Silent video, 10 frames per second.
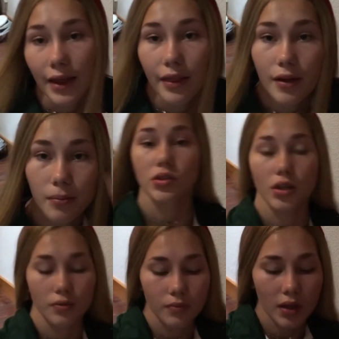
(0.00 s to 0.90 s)
them. So,
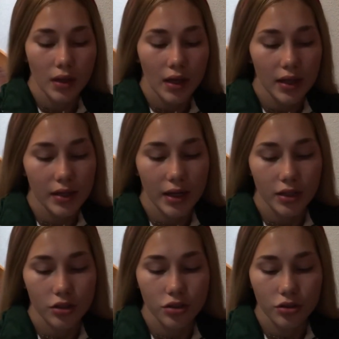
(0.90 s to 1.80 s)
and then I
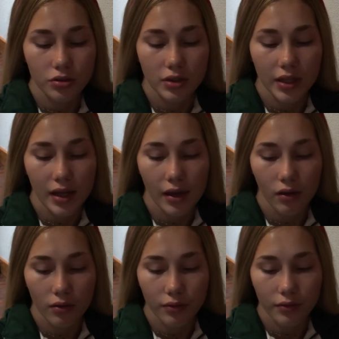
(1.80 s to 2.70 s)
just use the
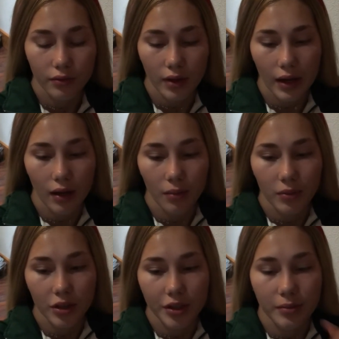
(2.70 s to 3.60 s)
e.l.f.
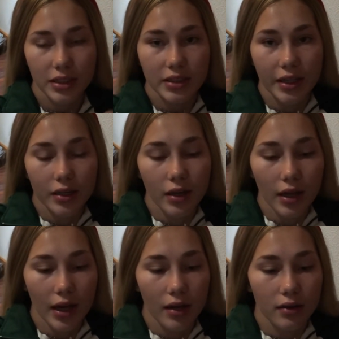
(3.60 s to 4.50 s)
Clear mascara
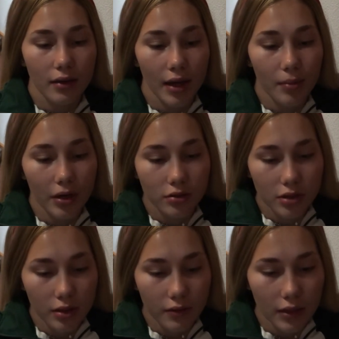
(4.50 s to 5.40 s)
and eyebrow stuff.